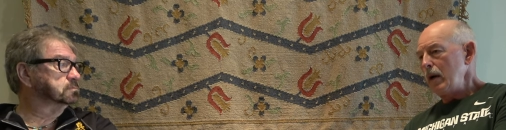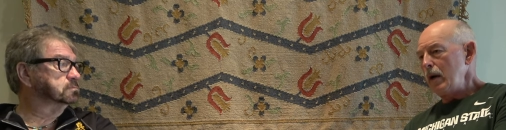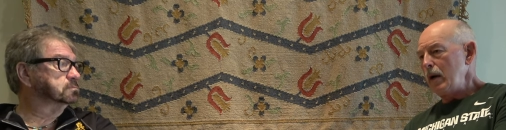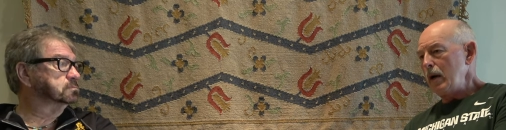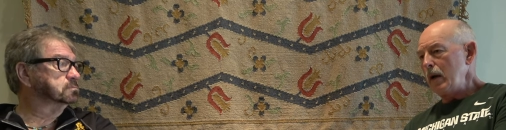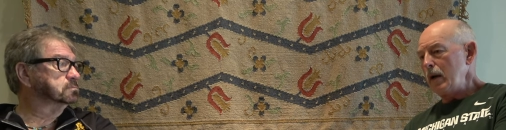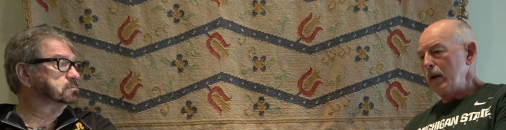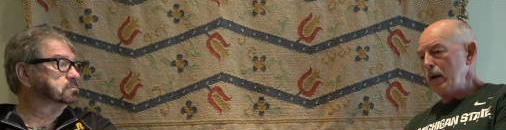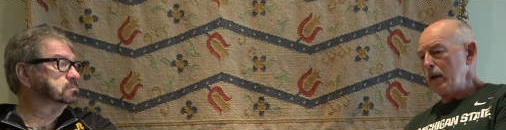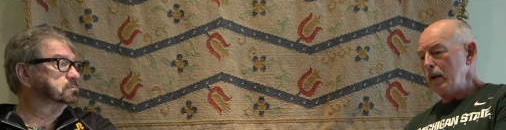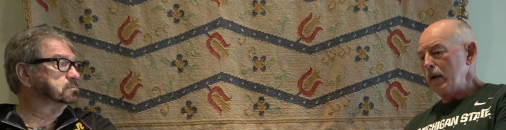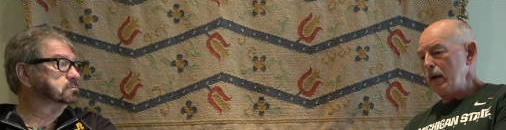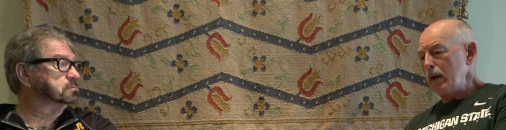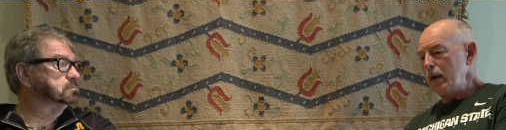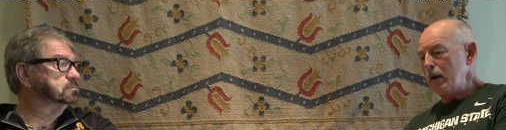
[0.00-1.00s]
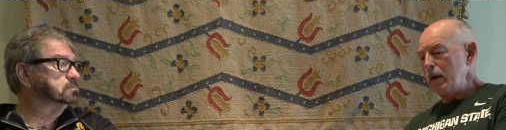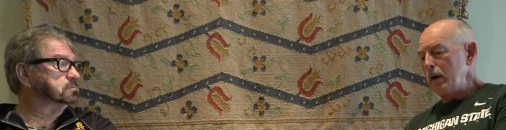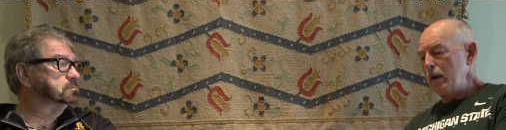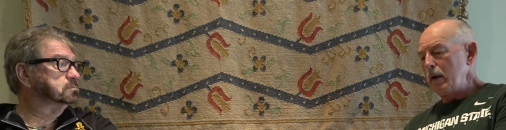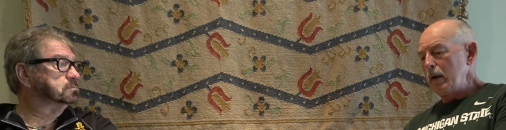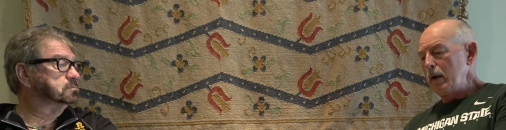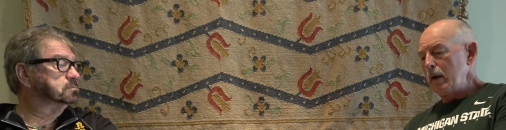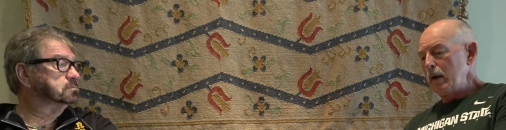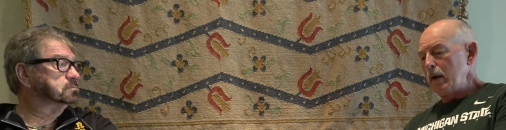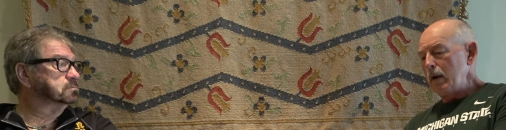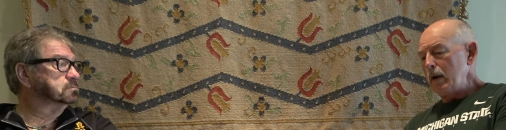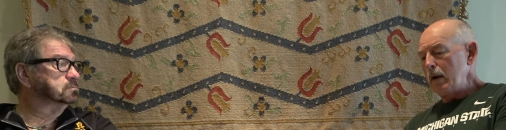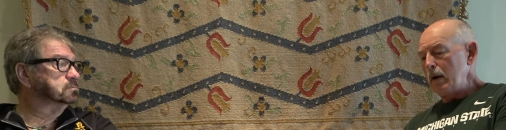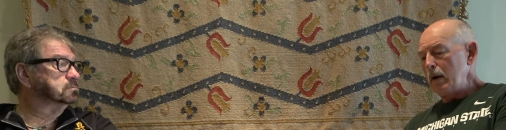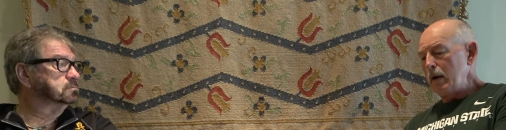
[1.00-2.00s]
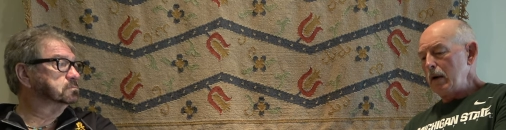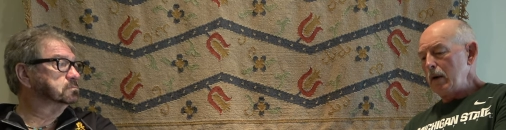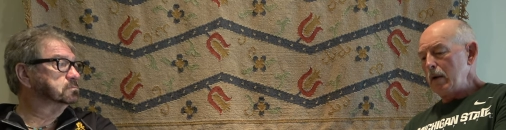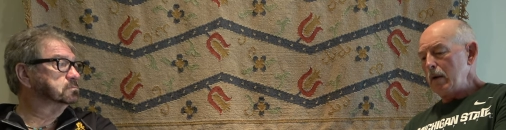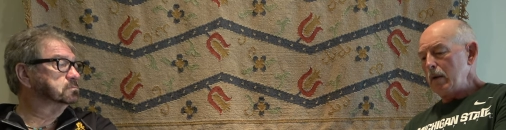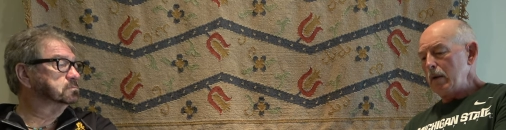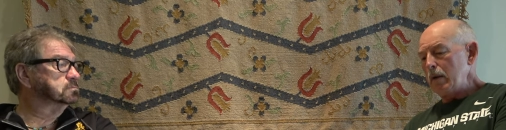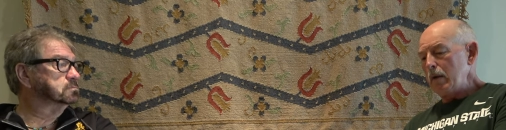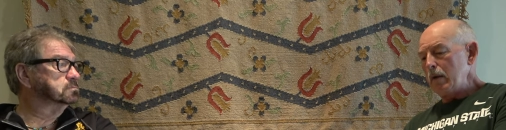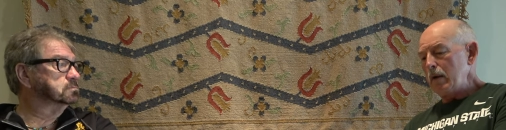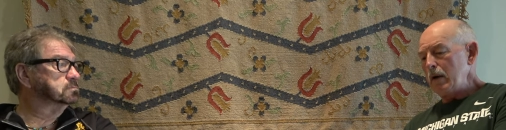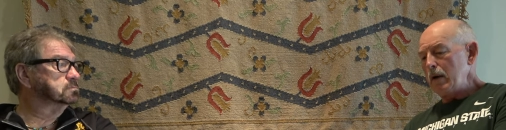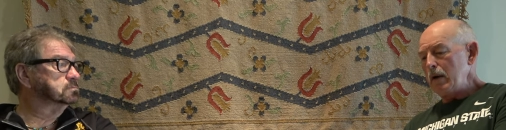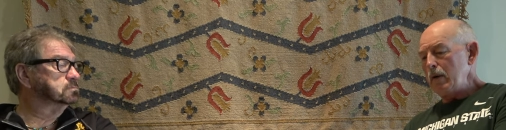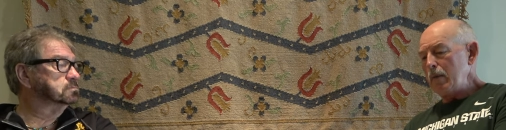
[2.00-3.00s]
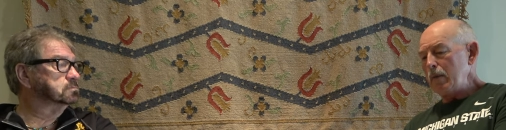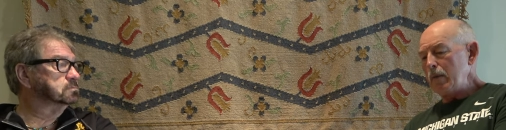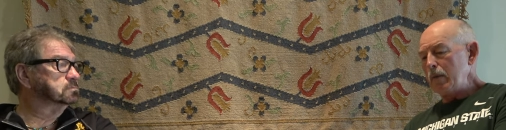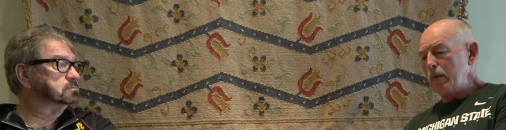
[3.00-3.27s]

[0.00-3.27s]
Speaker 1: And uh, uh, he